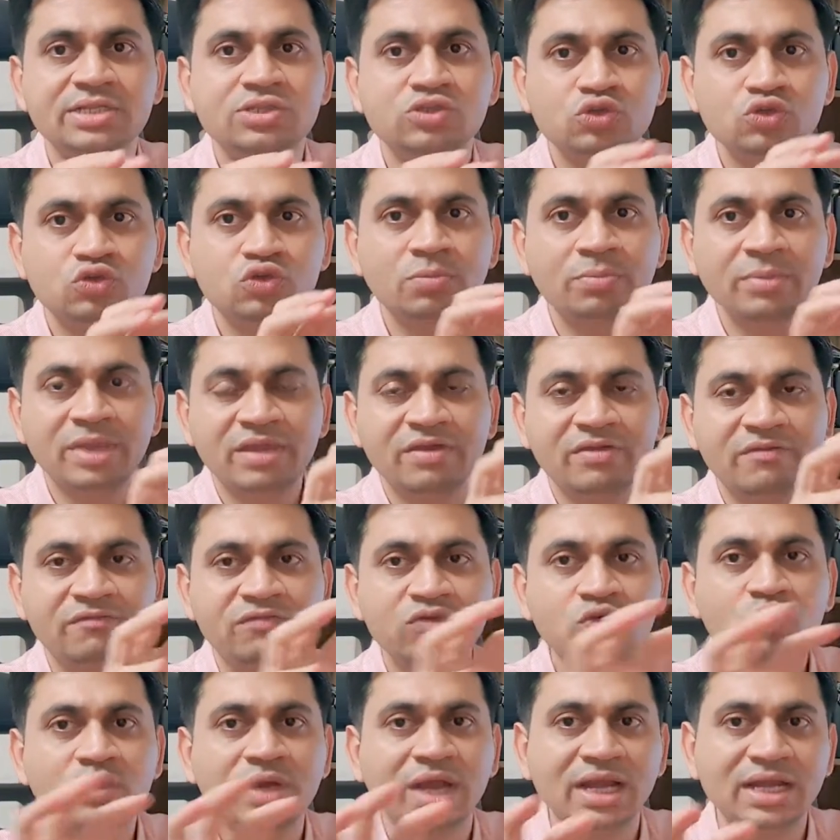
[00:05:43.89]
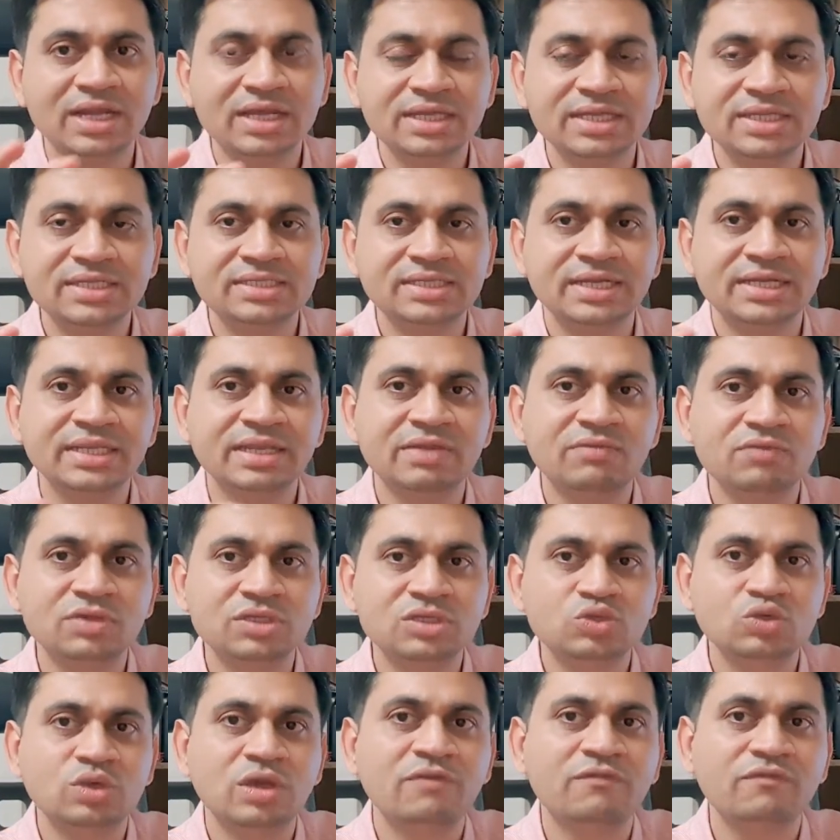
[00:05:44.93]
So you'll make a few categories, and then
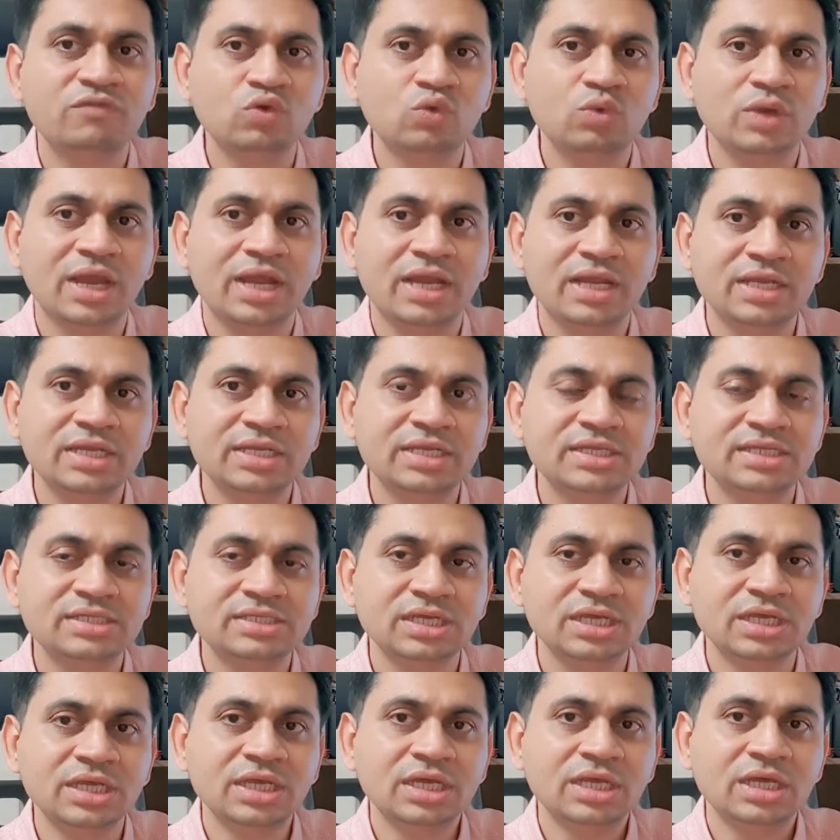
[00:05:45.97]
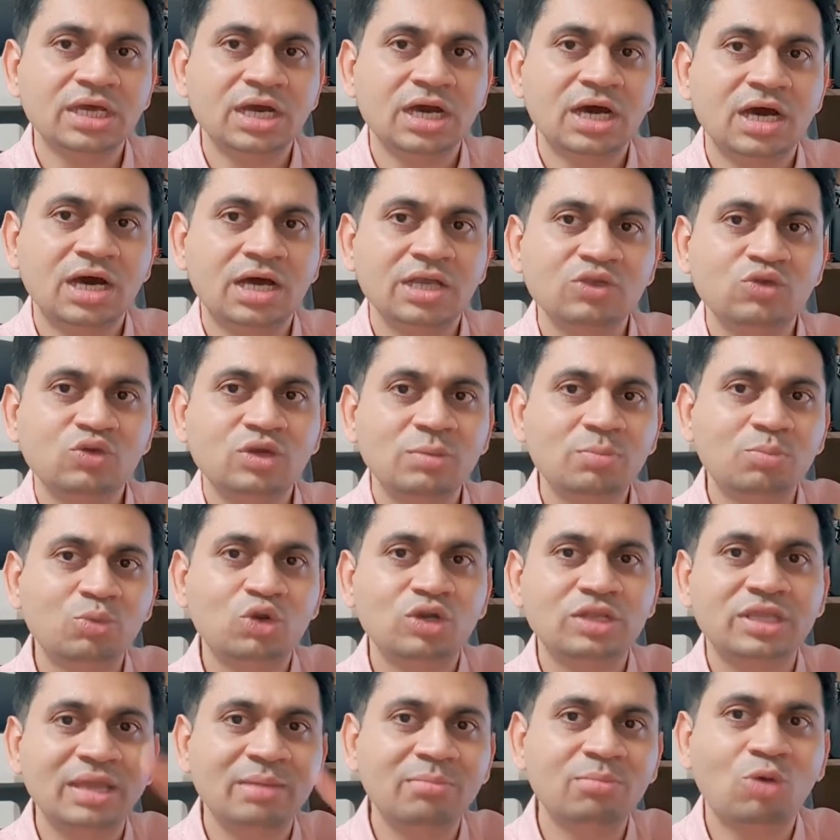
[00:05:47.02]
once you have few categories, you can
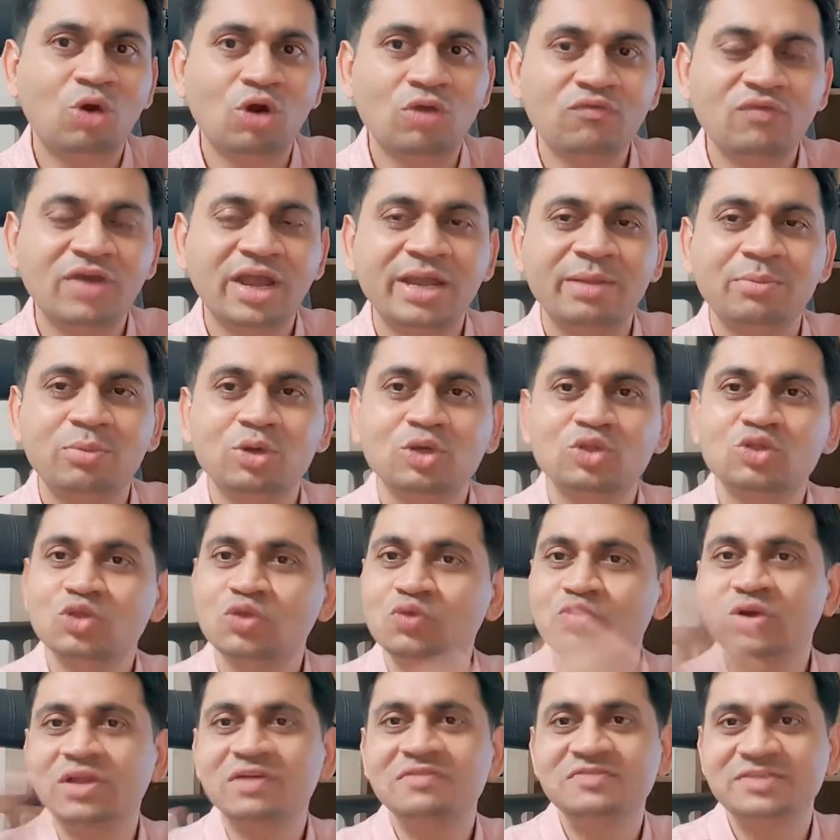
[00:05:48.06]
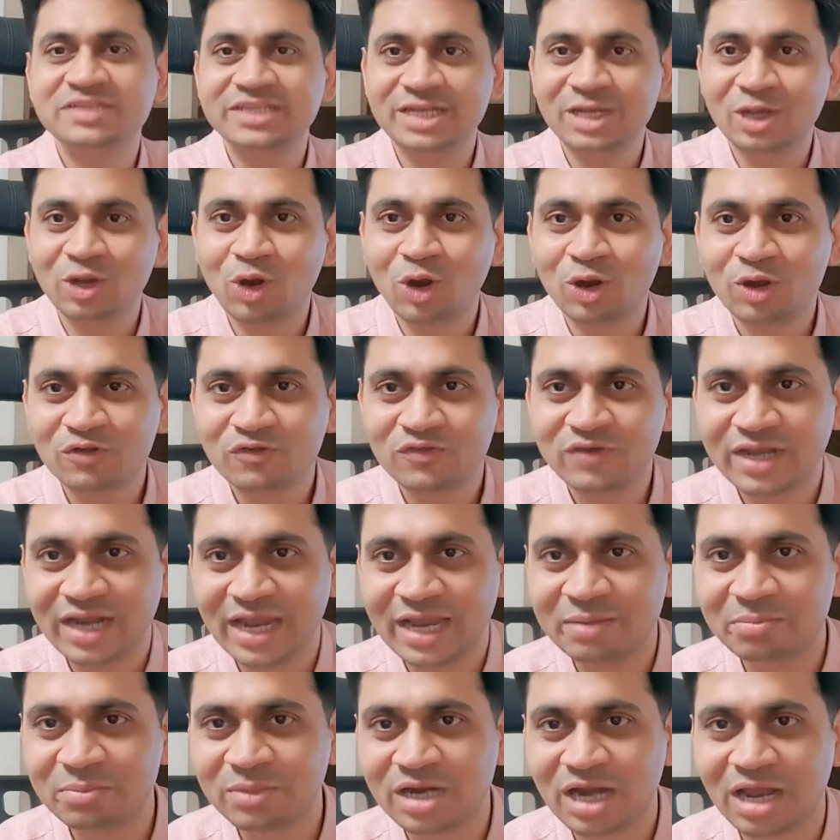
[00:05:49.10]
put them on whiteboard. So you would have seen a lot of
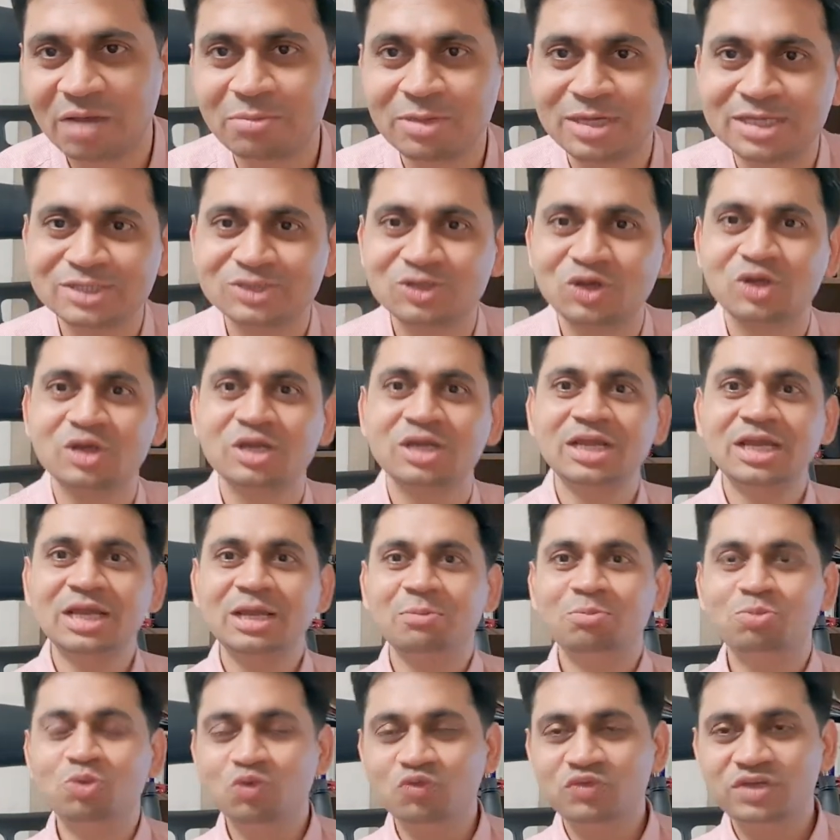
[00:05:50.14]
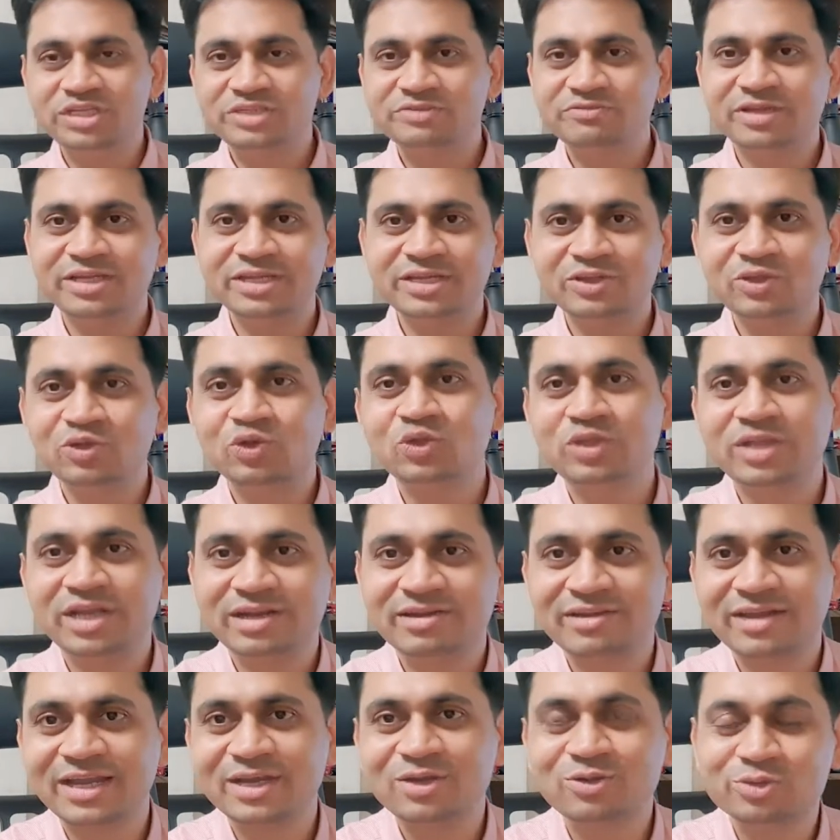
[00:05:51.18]
crime dramas or movies where they're
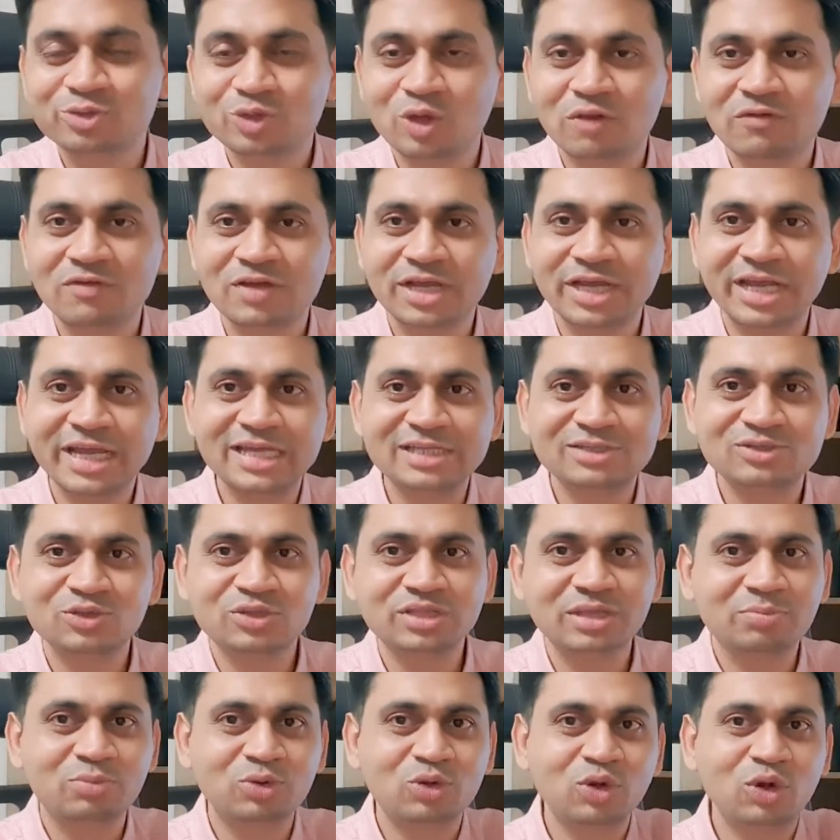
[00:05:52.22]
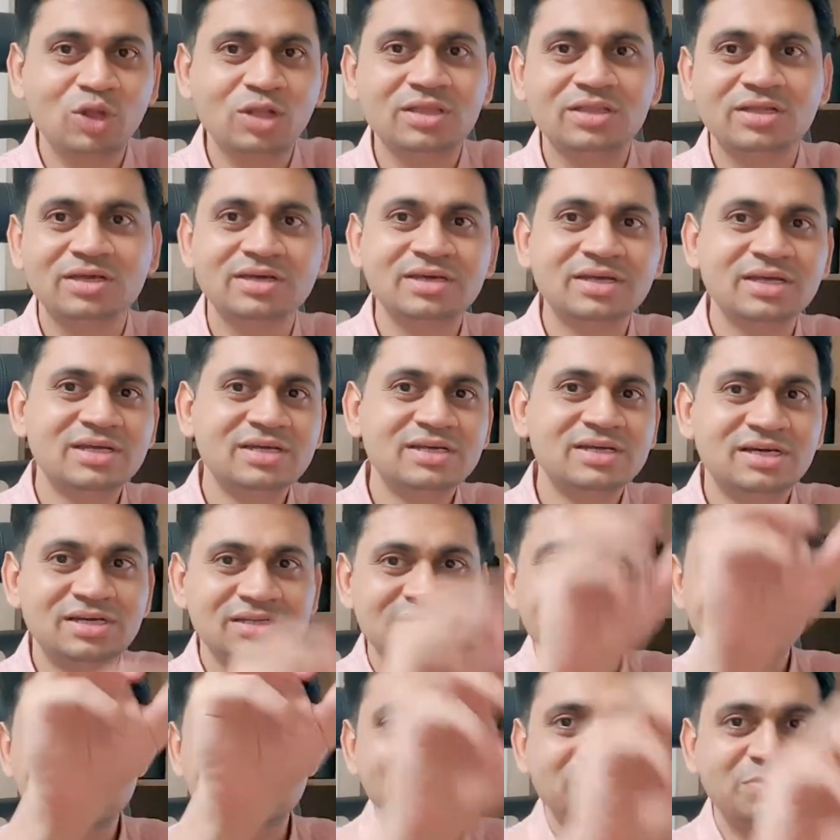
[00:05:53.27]
trying to solve a case, so they put all the
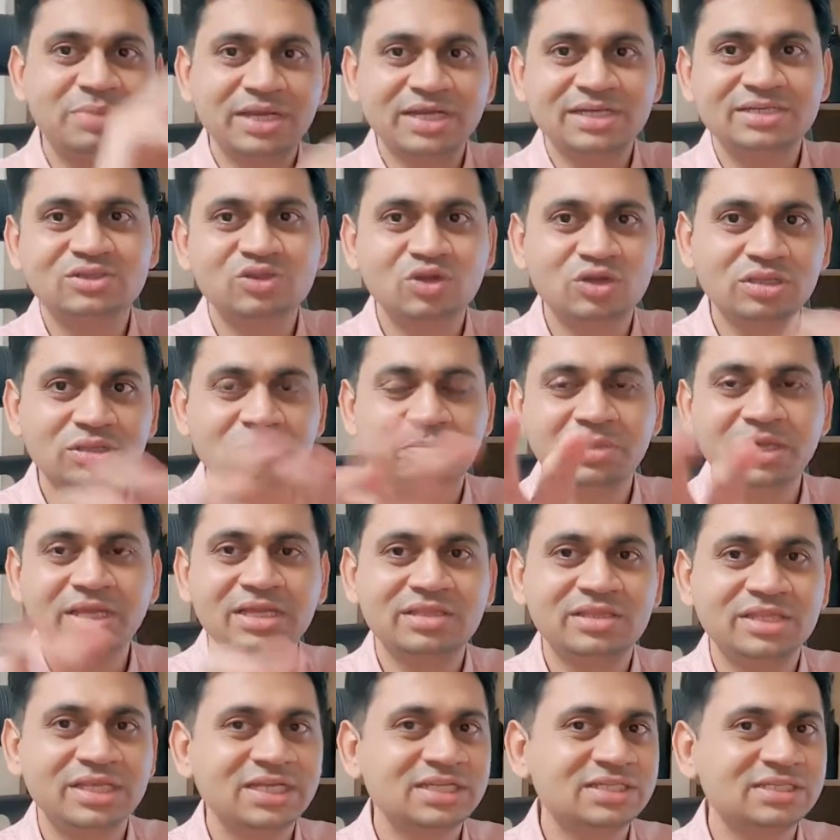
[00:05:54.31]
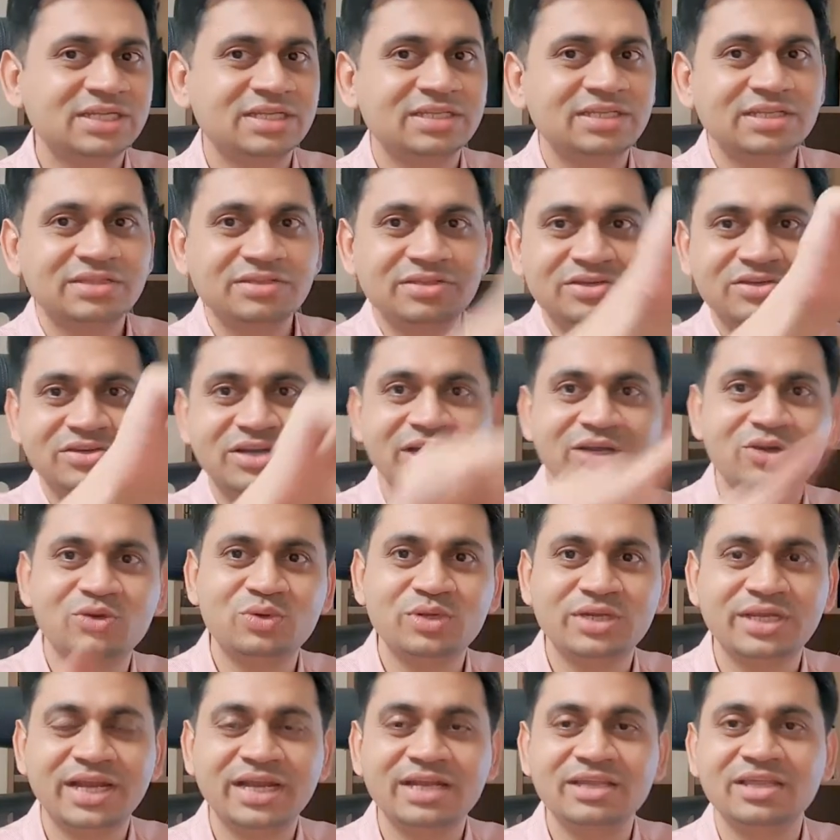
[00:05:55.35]
suspects or the big things, and then they try to
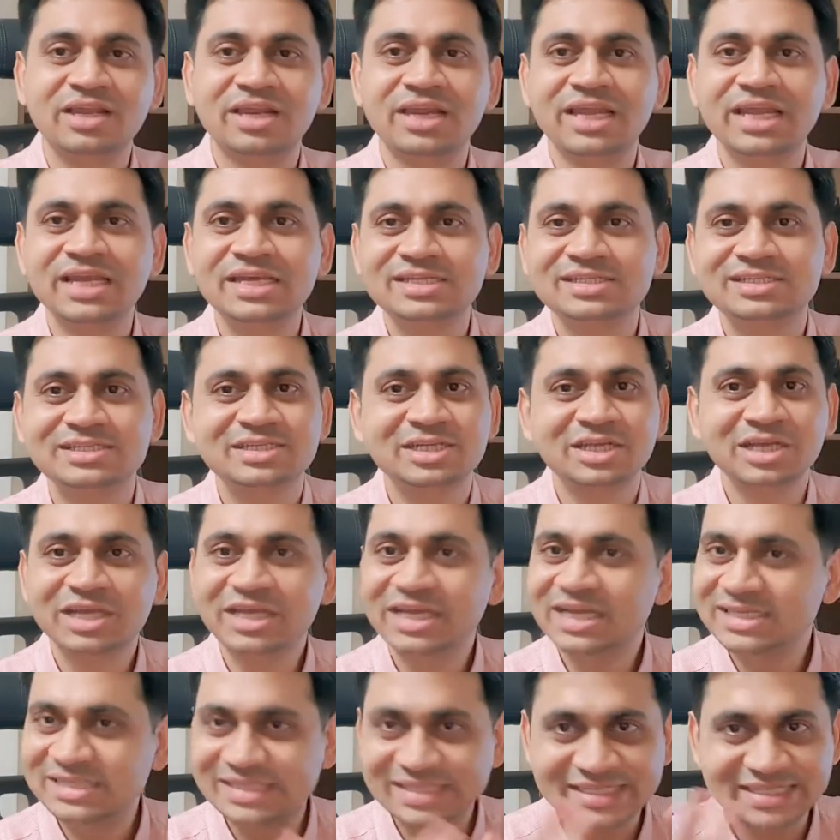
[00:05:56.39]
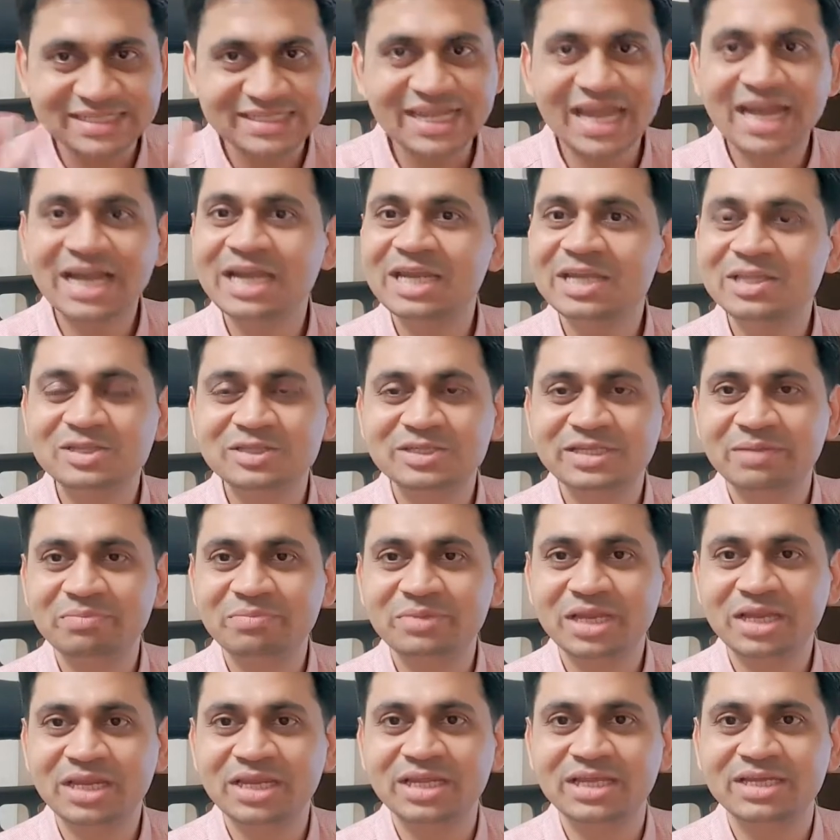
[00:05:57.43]
create the links. It's exactly the same
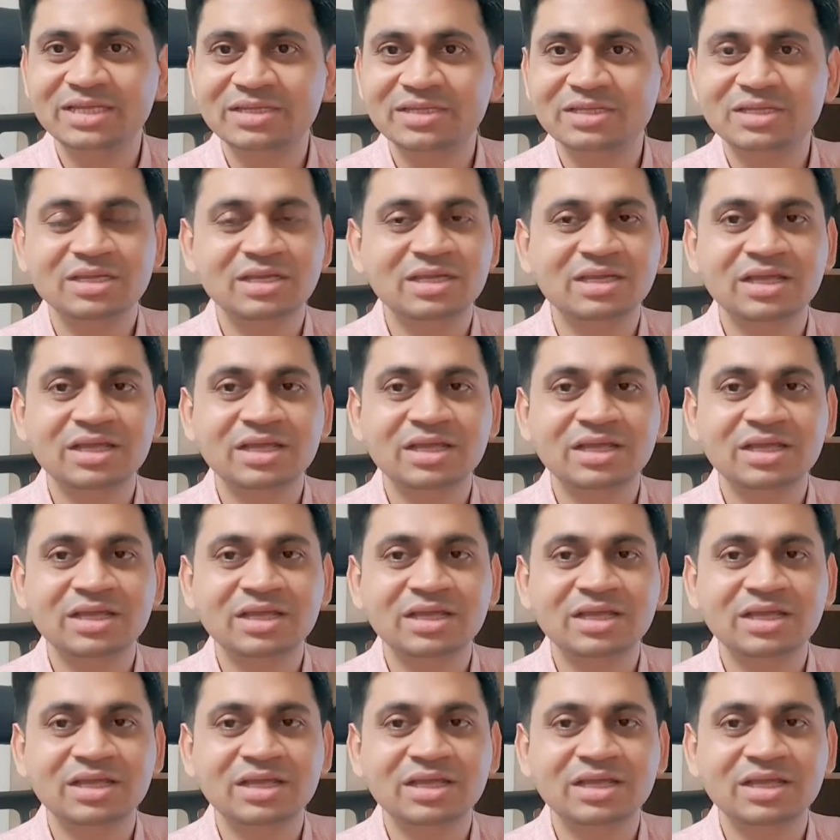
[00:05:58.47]
technique.